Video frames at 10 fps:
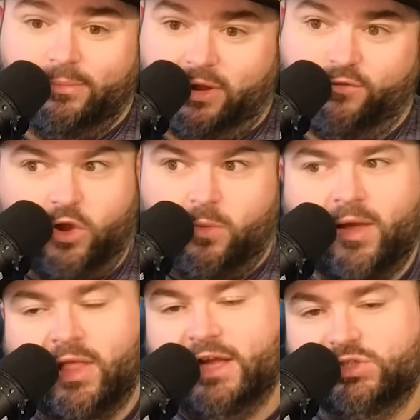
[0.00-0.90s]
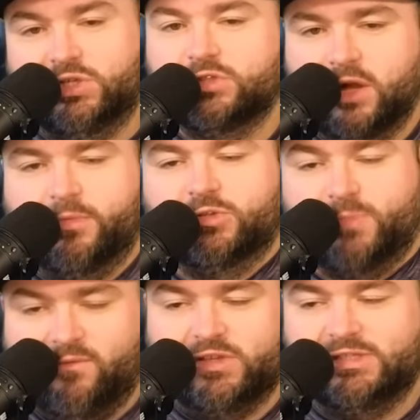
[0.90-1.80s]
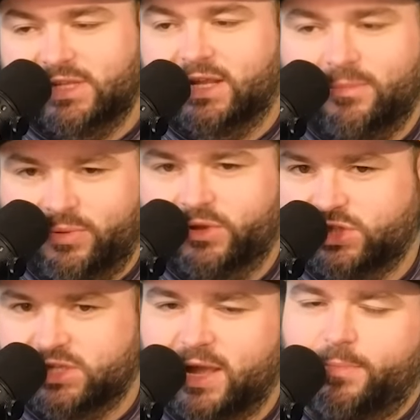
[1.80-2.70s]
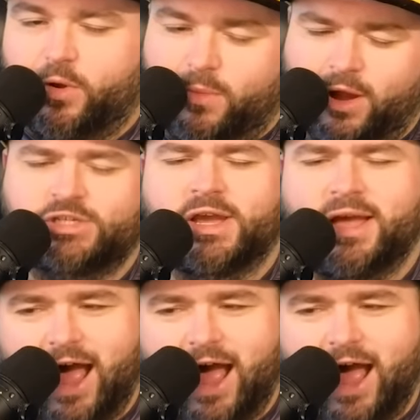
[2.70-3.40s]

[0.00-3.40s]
but if you go by last year's numbers, Memphis didn't push the tempo much.